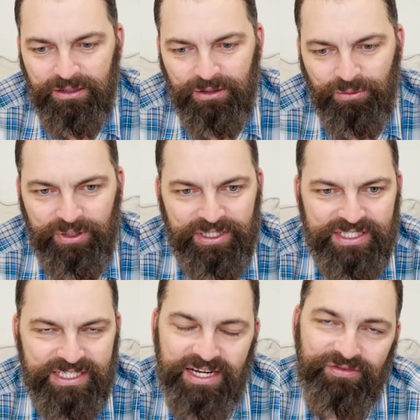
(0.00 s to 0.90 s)
where
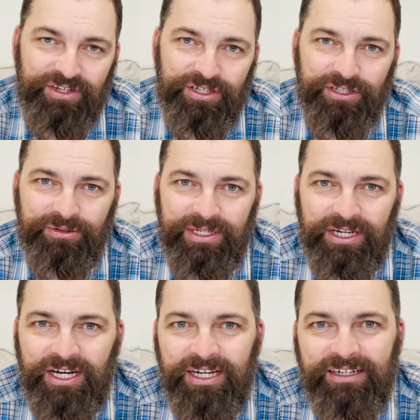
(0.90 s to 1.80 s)
it's safe to go and
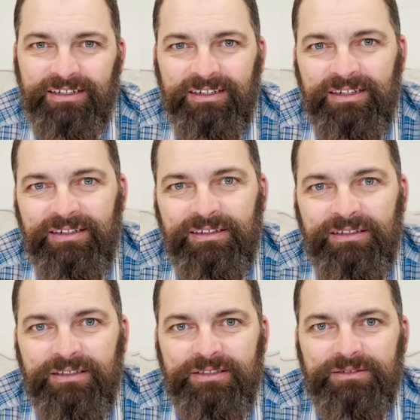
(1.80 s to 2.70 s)
not. And
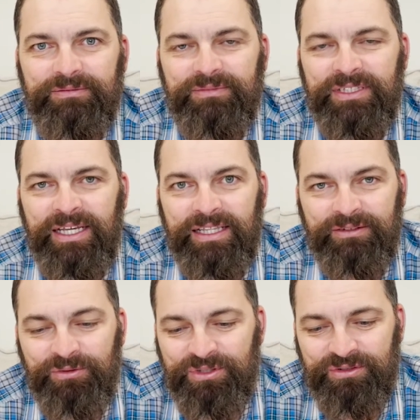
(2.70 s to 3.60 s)
yeah,
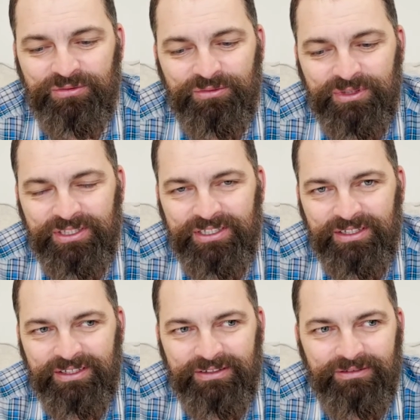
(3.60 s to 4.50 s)
that was
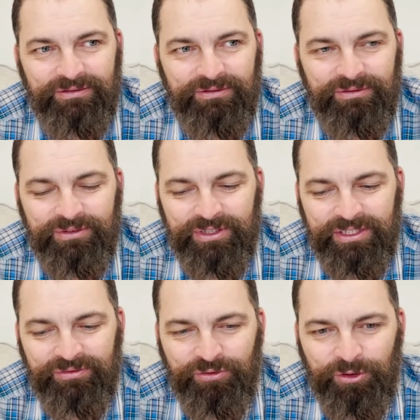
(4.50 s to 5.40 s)
really
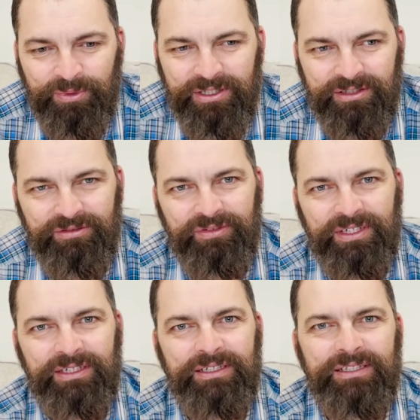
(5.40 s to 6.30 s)
informative.
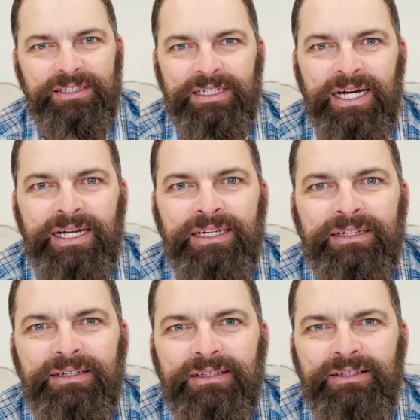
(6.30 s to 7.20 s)
And the guy,
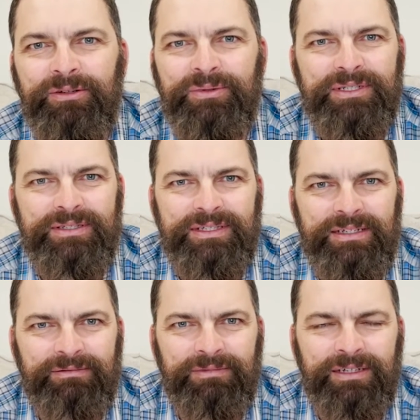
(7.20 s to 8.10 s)
he was
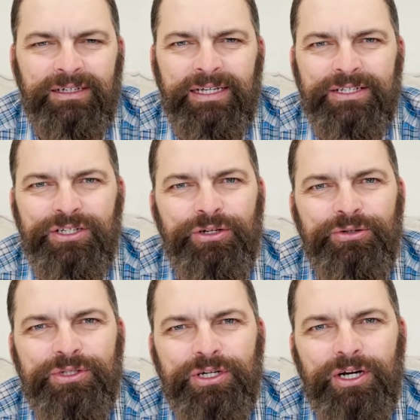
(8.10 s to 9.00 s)

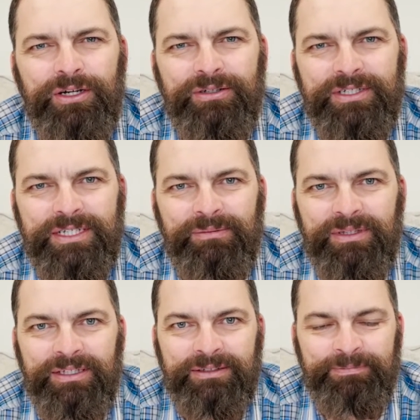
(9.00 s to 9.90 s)
ex-Coast Guard or
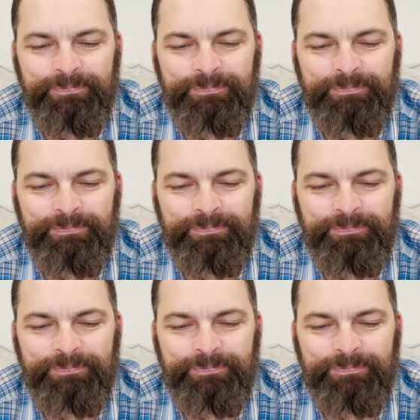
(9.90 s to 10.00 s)
something,